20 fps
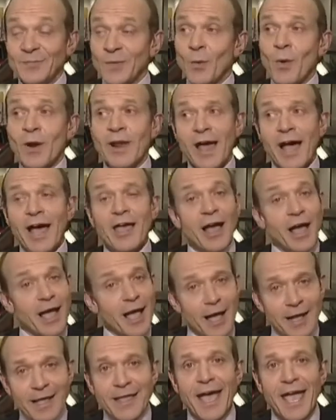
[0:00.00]
Well,
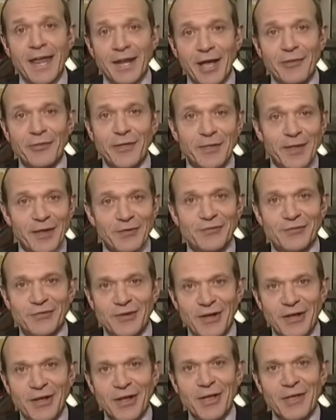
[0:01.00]
again, I think that's
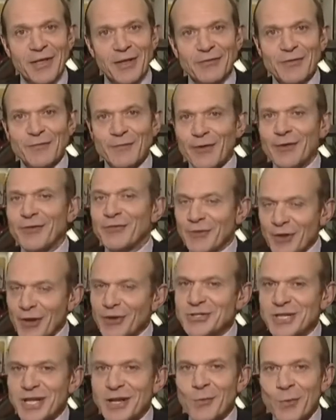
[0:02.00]
a very
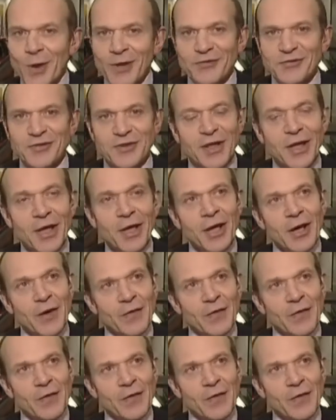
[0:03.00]
searching question.